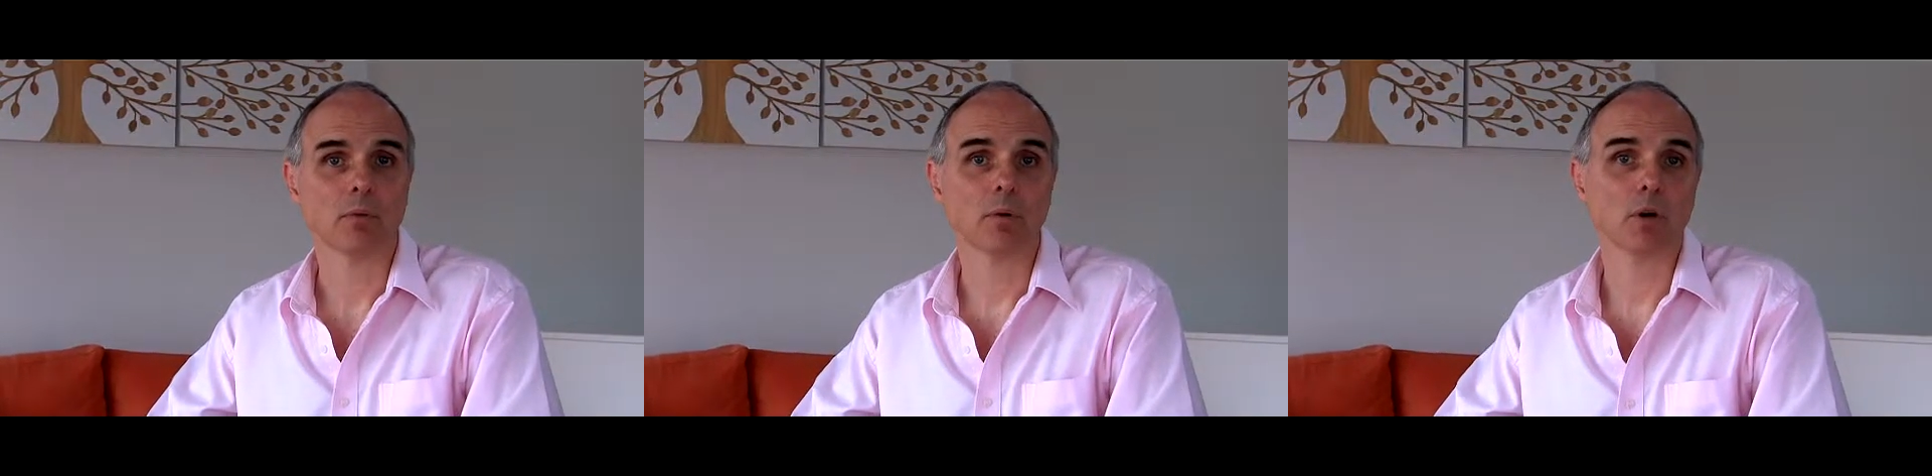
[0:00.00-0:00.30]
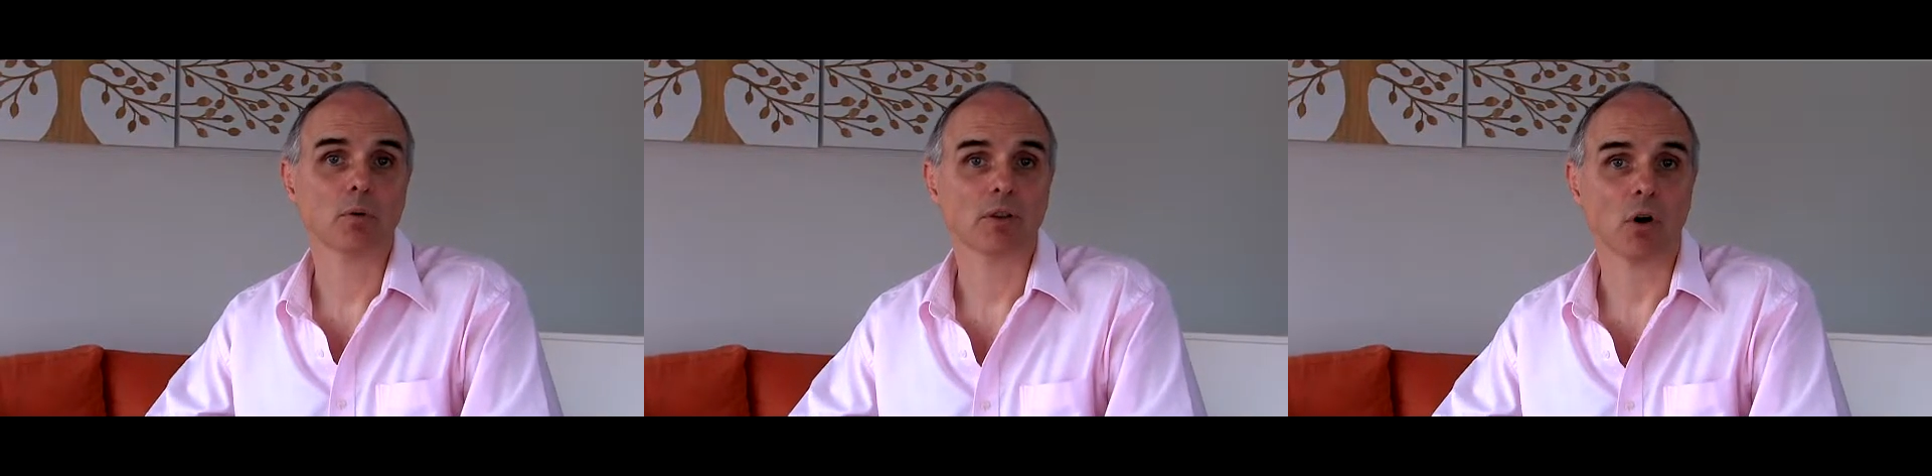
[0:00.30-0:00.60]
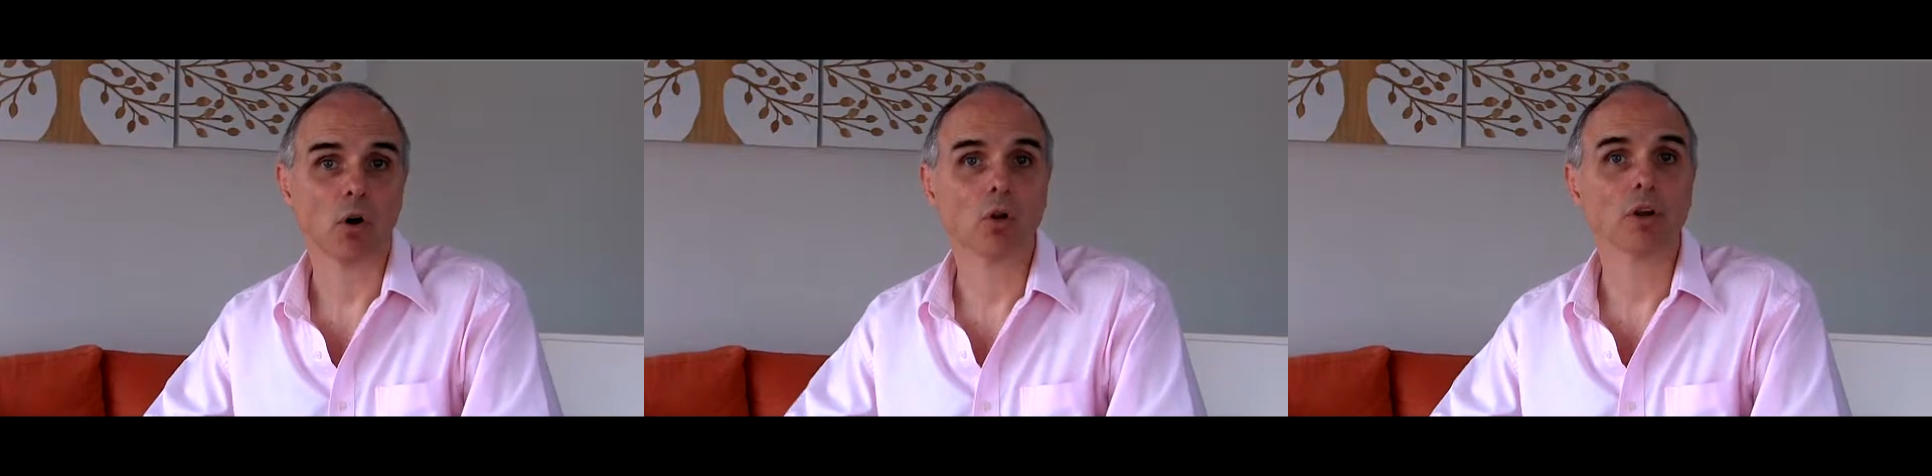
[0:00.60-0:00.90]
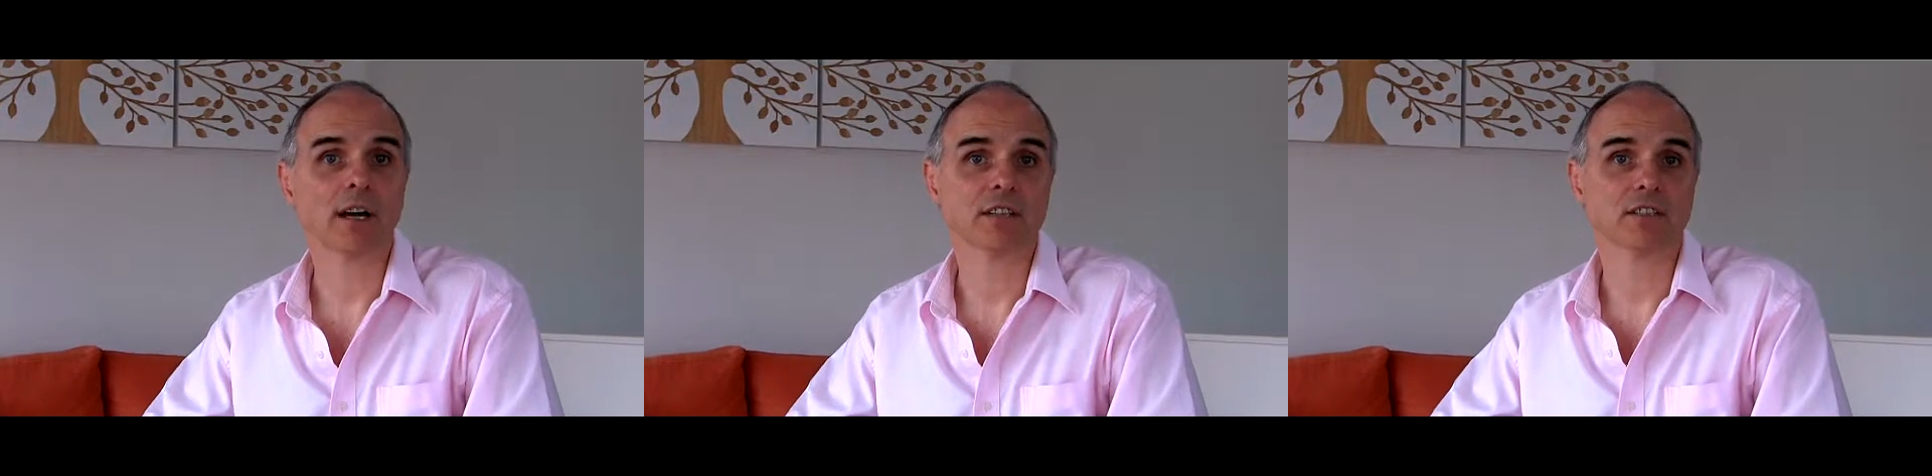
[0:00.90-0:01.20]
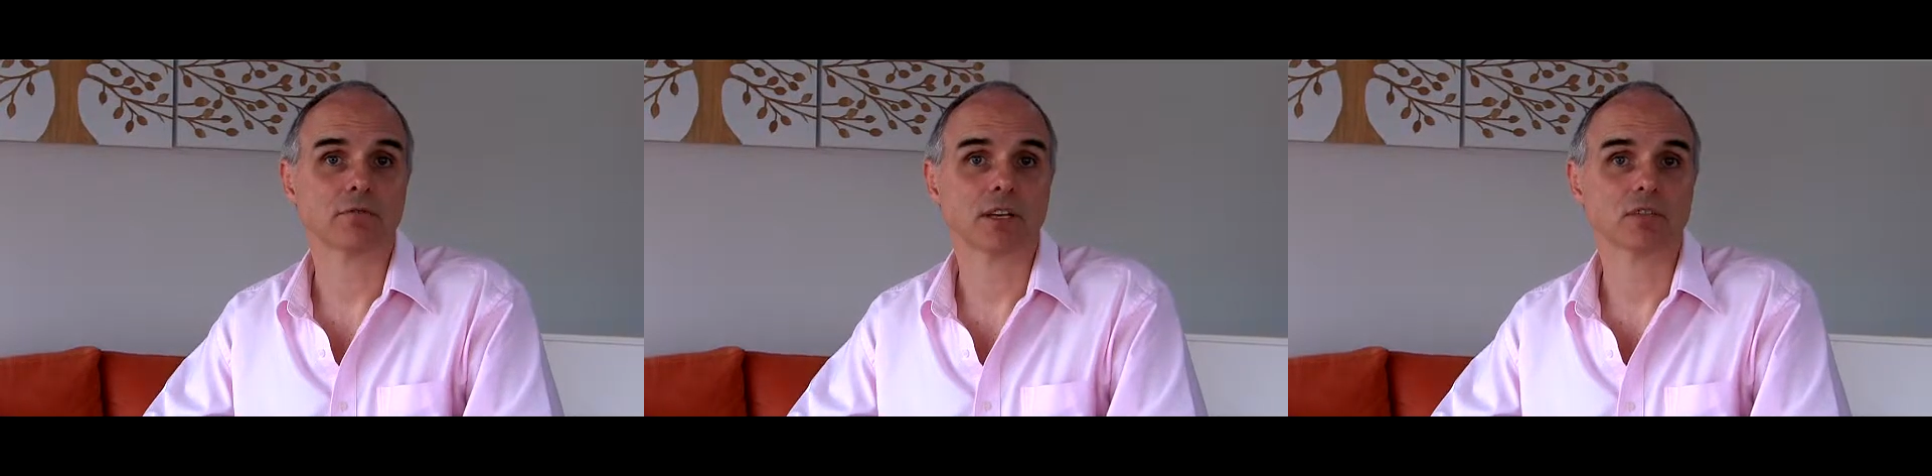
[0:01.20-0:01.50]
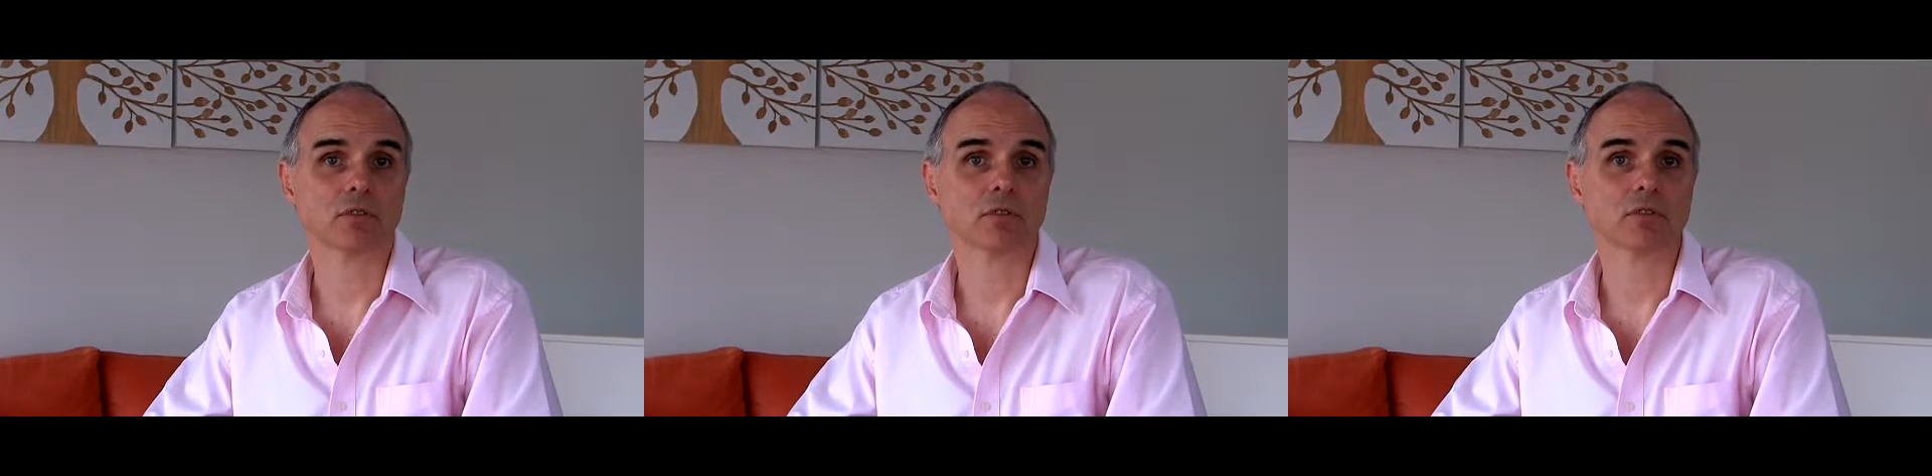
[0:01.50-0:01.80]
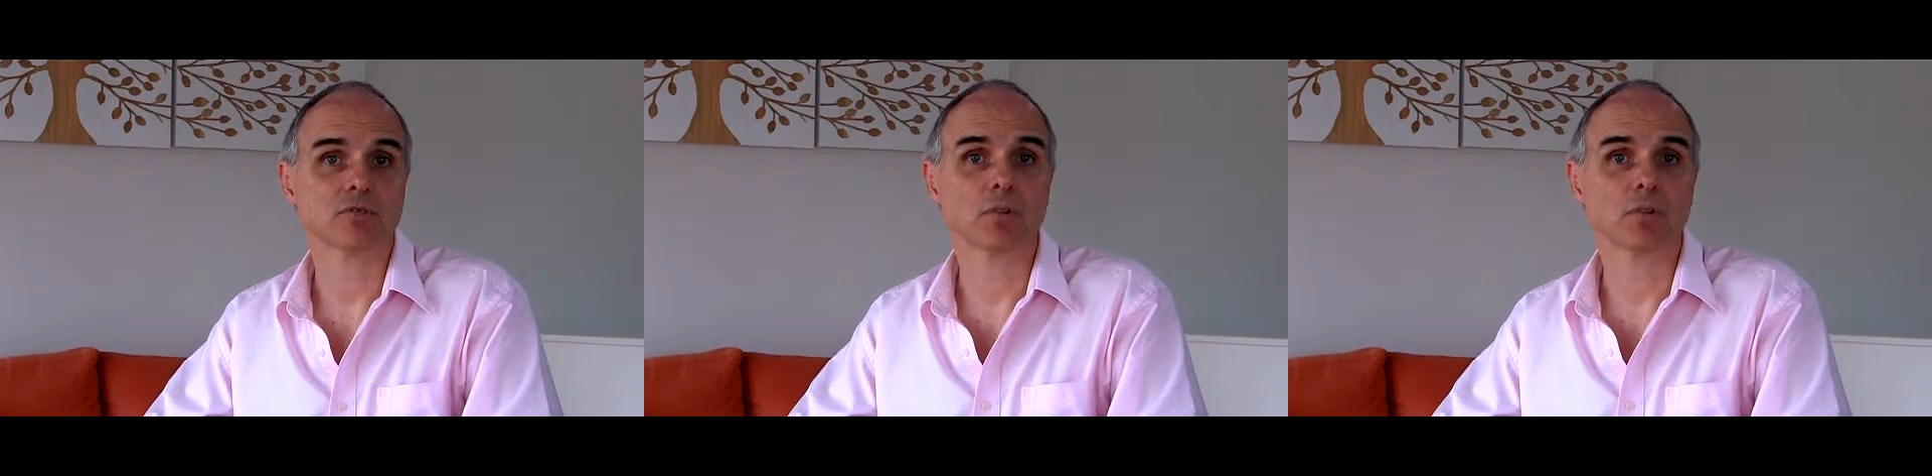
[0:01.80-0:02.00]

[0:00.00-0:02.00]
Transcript: We work with all kinds of restaurants,